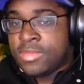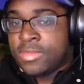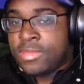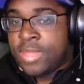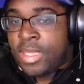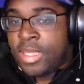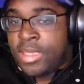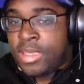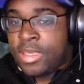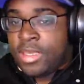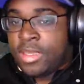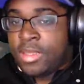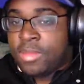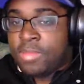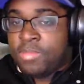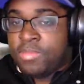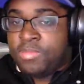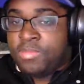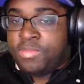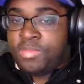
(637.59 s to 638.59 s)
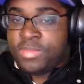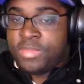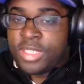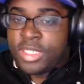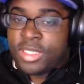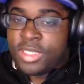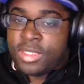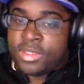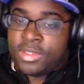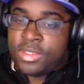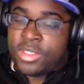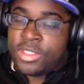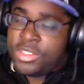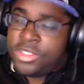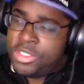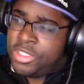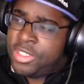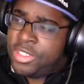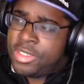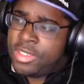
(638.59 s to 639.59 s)
And this
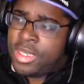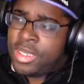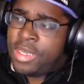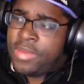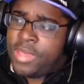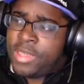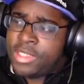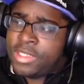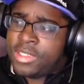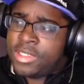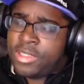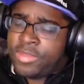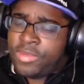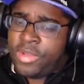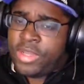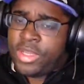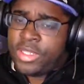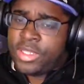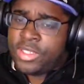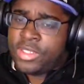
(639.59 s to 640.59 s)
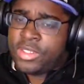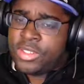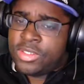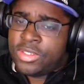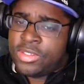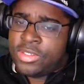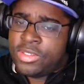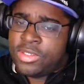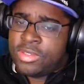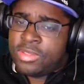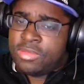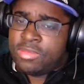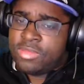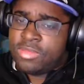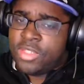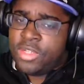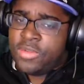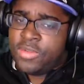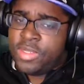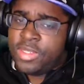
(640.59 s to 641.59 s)
should come as a surprise to
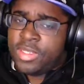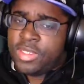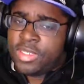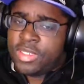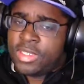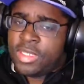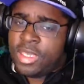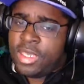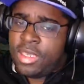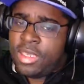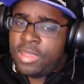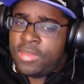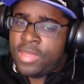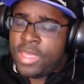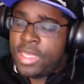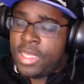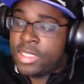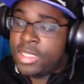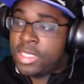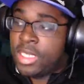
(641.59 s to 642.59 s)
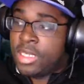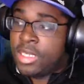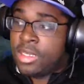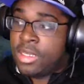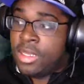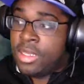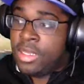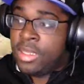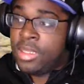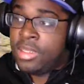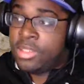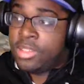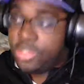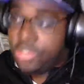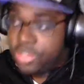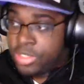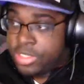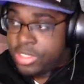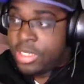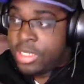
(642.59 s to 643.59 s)
no one. This game has a
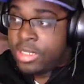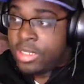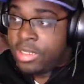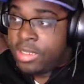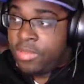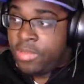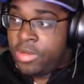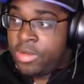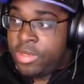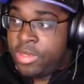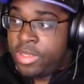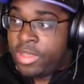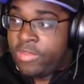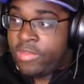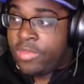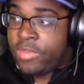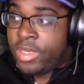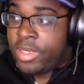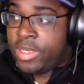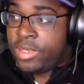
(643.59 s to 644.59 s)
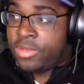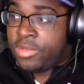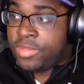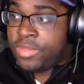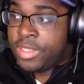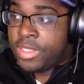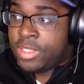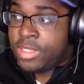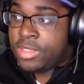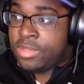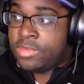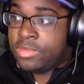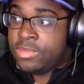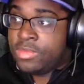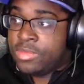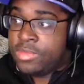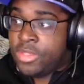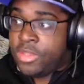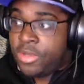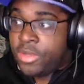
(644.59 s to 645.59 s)
good, solid community. Everybody who plays it
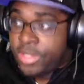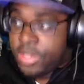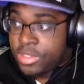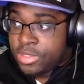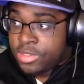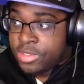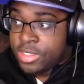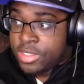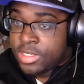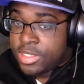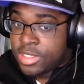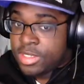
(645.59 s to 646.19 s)
thoroughly enjoys it.